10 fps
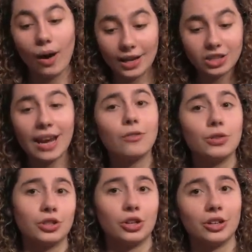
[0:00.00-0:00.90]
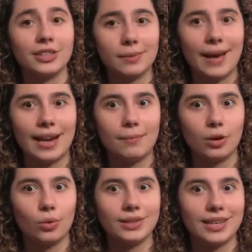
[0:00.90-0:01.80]
Well, actually, everyone's curious about it,
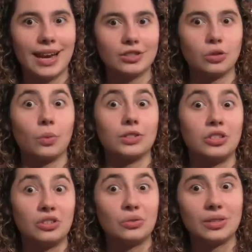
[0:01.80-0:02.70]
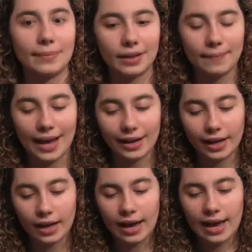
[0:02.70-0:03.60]
but Quentin actually wants to do something about
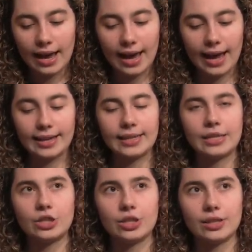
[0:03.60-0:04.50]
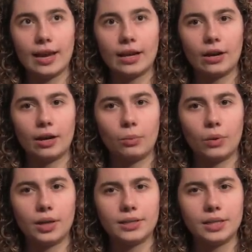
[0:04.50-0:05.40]
it. And he's just like, all right,
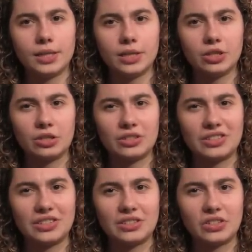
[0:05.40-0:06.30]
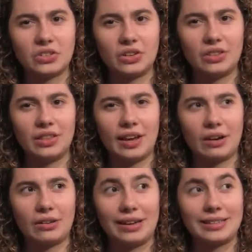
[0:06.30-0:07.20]
where's the teachers? Is this a good thing?
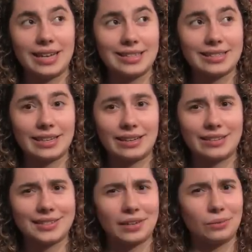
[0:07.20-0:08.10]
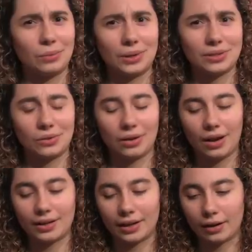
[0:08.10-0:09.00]
Are they testing us? Like, what's going
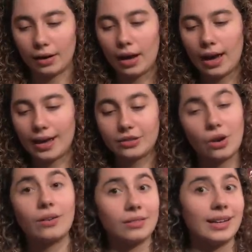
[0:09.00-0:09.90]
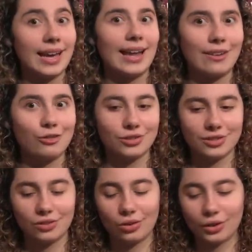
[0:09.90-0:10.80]
on here? And so, again, everyone's
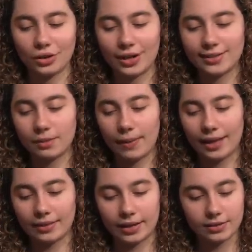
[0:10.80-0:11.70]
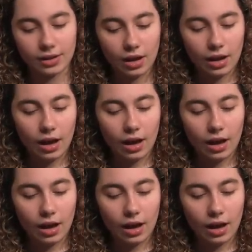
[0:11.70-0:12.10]
still going crazy about this.